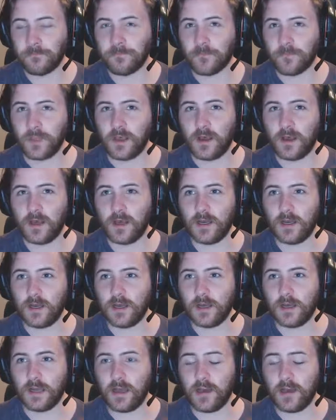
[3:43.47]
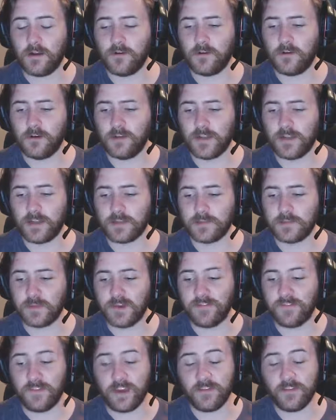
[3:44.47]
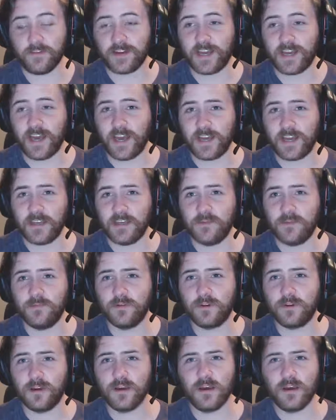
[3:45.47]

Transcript: I don't know that it's my favorite candy, but